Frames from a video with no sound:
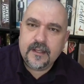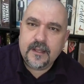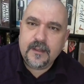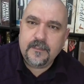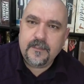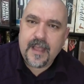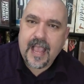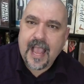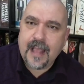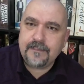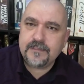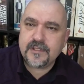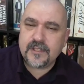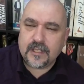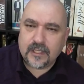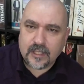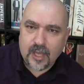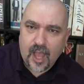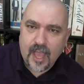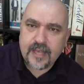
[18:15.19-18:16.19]
Perhaps the
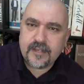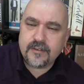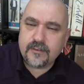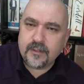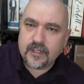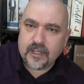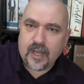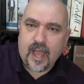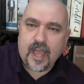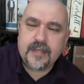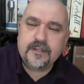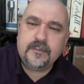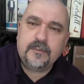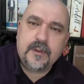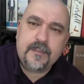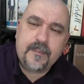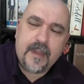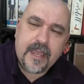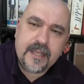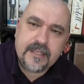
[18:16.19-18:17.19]
lighter and lighter
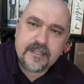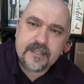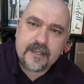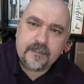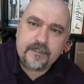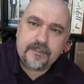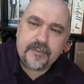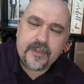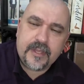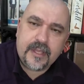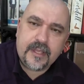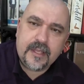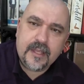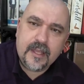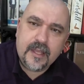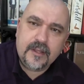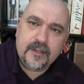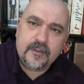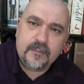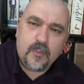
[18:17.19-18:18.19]
we make something,
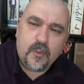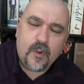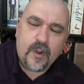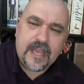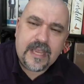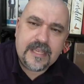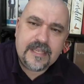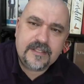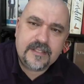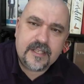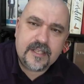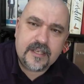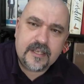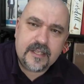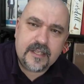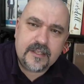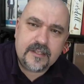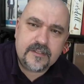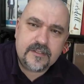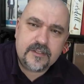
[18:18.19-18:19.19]
the more easy it
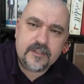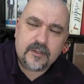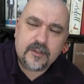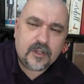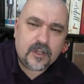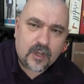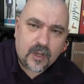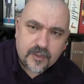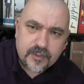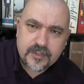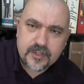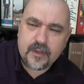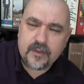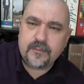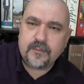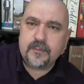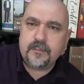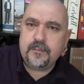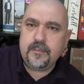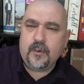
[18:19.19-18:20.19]
is to gloss
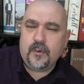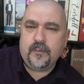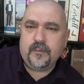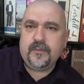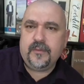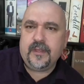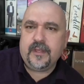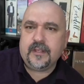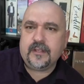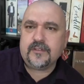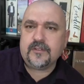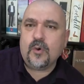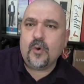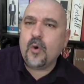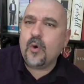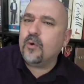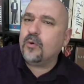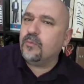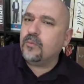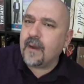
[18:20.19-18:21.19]
over important things
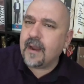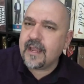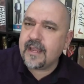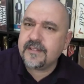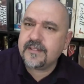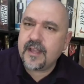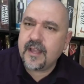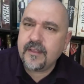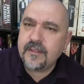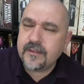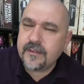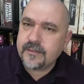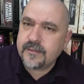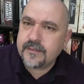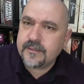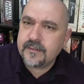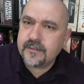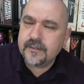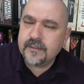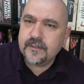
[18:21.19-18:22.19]
or erase
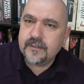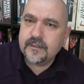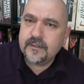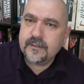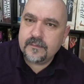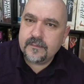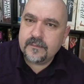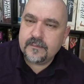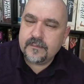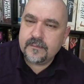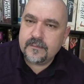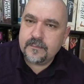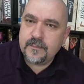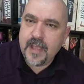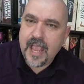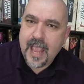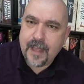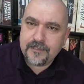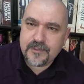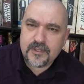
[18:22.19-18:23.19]
others.
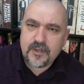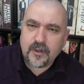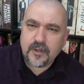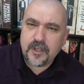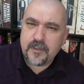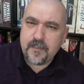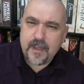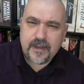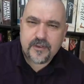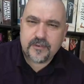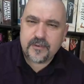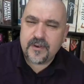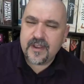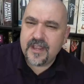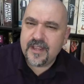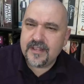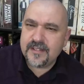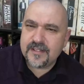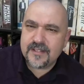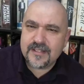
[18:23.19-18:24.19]
Perhaps
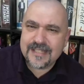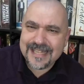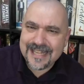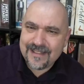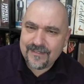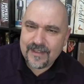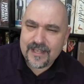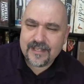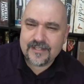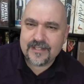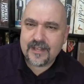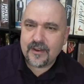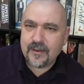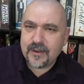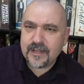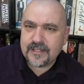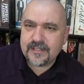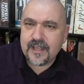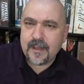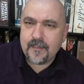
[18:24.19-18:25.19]
documentaries and TV
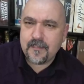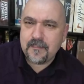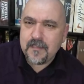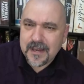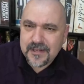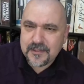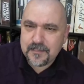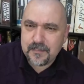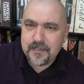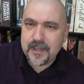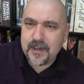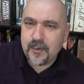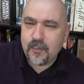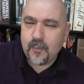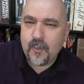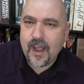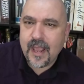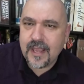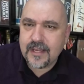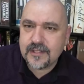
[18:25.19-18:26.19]
series are much better
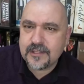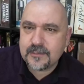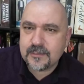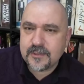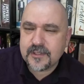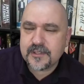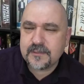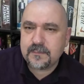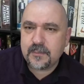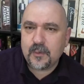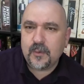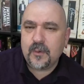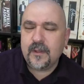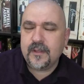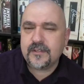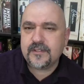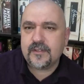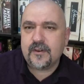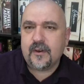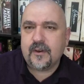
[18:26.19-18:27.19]
ways to explore
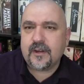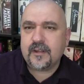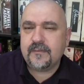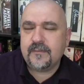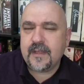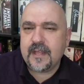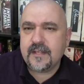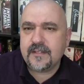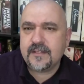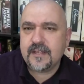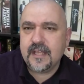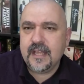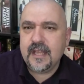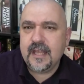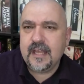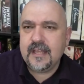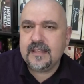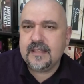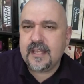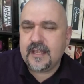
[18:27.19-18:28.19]
historic events
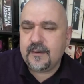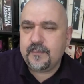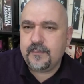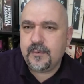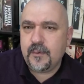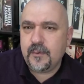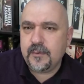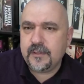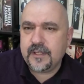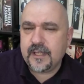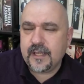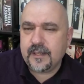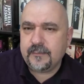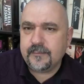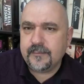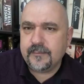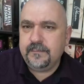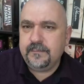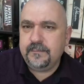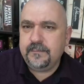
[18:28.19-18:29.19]
than a board game.
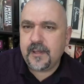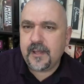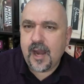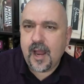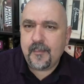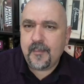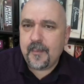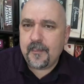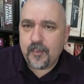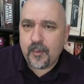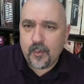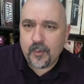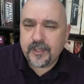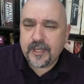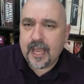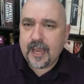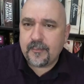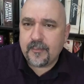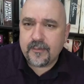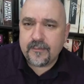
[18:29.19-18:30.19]
But I'm a board
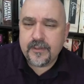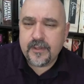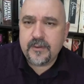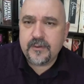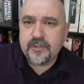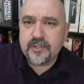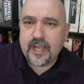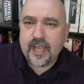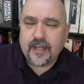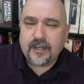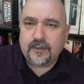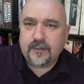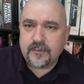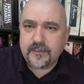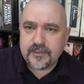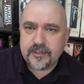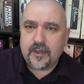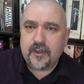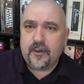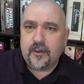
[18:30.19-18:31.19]
game review channel,
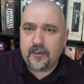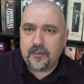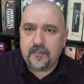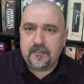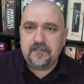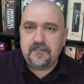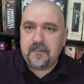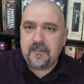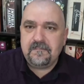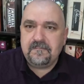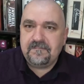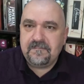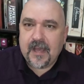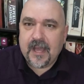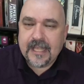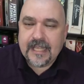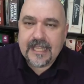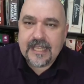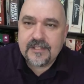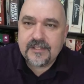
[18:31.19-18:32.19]
so
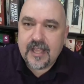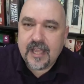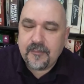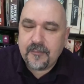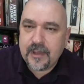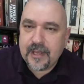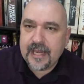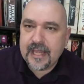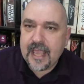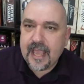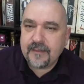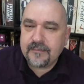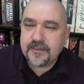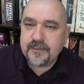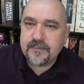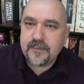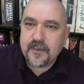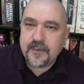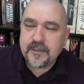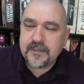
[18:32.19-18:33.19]
I guess I really have
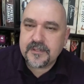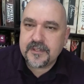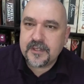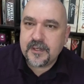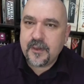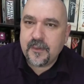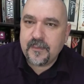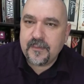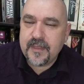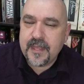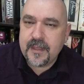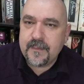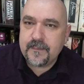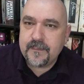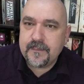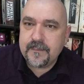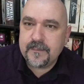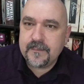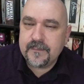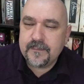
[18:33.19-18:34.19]
to focus in on them.
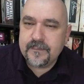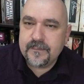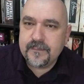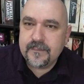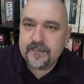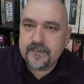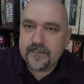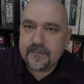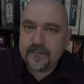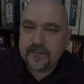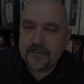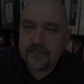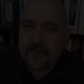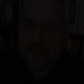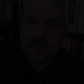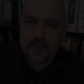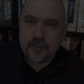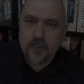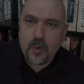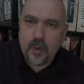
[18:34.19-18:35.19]
So I
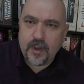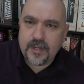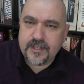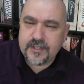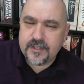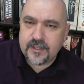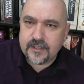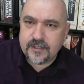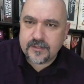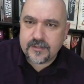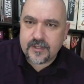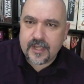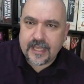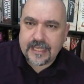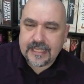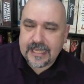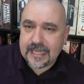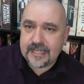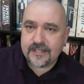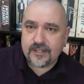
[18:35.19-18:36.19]
got some questions I
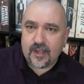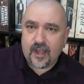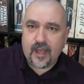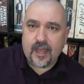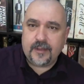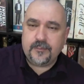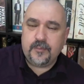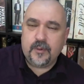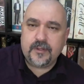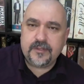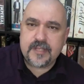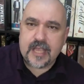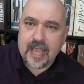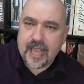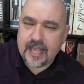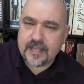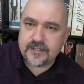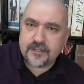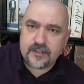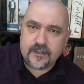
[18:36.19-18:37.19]
guess I'd want to
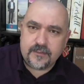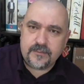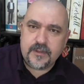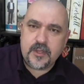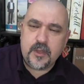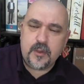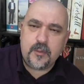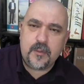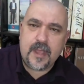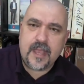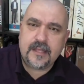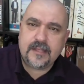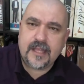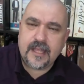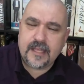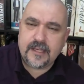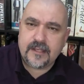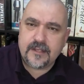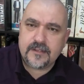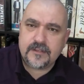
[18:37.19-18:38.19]
ask of you, and
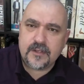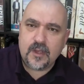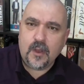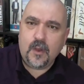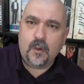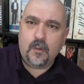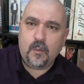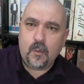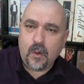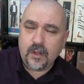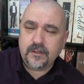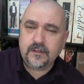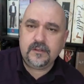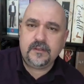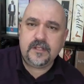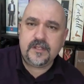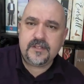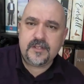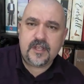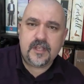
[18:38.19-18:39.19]
that is, what
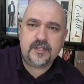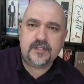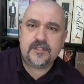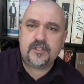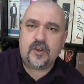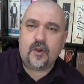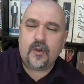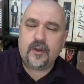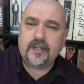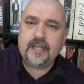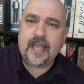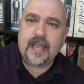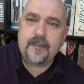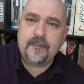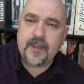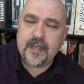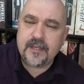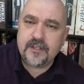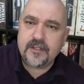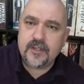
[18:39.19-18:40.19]
does a historic game
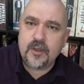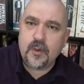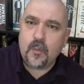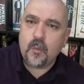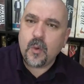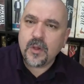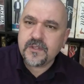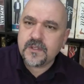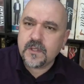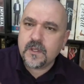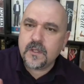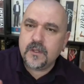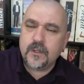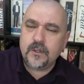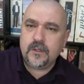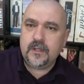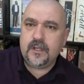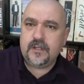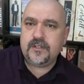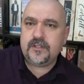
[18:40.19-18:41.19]
mean to you? What's a
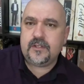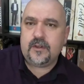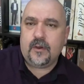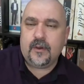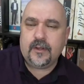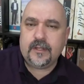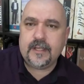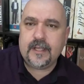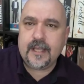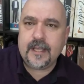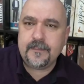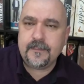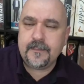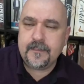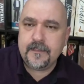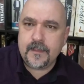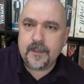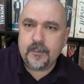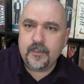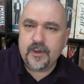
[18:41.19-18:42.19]
good historic game?
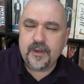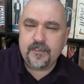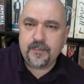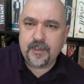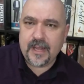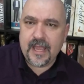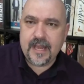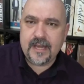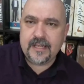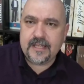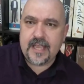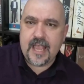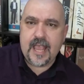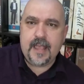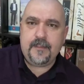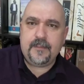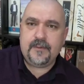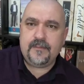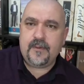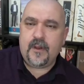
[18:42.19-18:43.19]
When you have played a
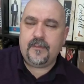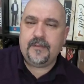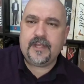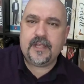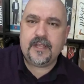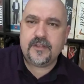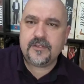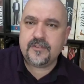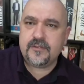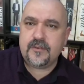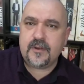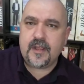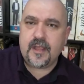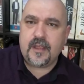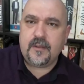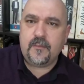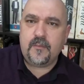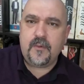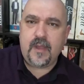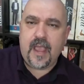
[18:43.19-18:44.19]
game involving
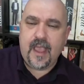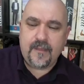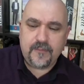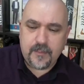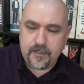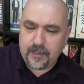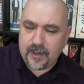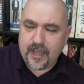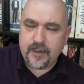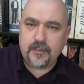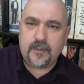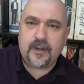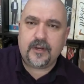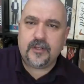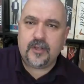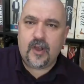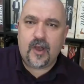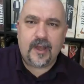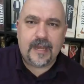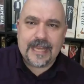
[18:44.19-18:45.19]
history, have you played one
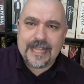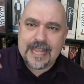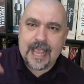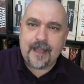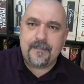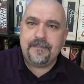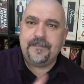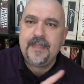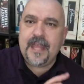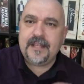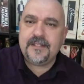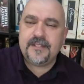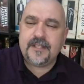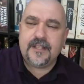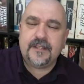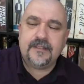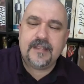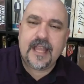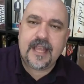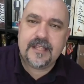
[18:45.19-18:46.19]
and gone, yeah, that's
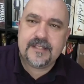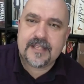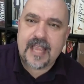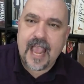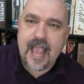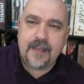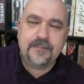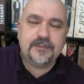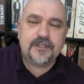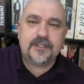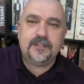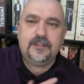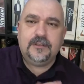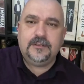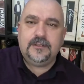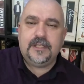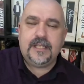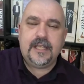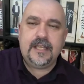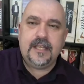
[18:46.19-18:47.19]
it. That's
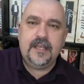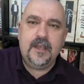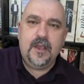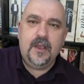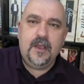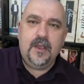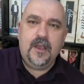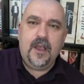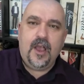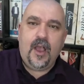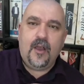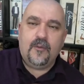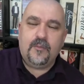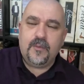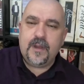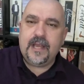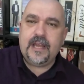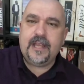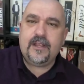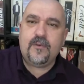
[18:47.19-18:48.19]
absolutely a
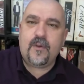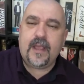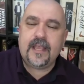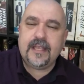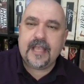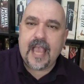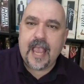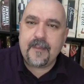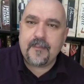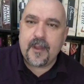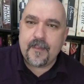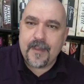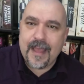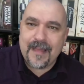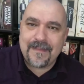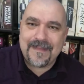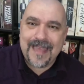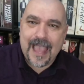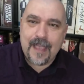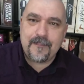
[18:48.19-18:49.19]
really great game
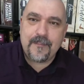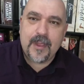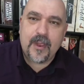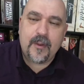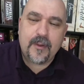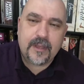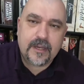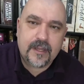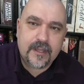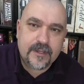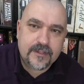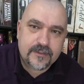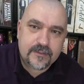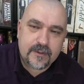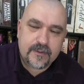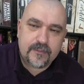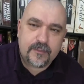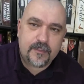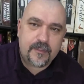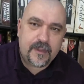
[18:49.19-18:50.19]
about that period of
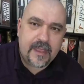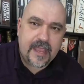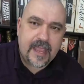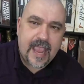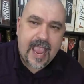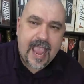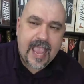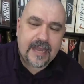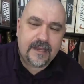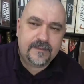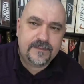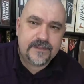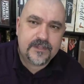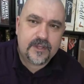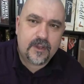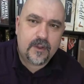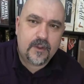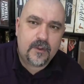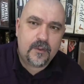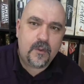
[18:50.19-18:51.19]
history for me. And if
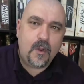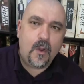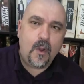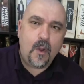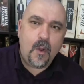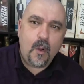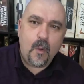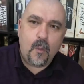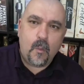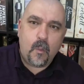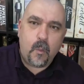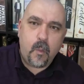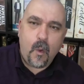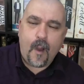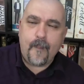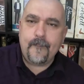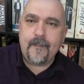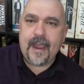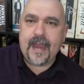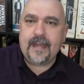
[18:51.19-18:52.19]
so,
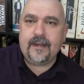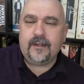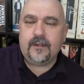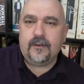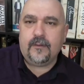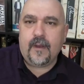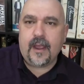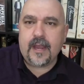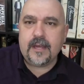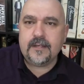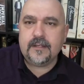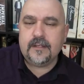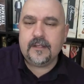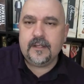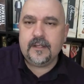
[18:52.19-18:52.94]
what made it great.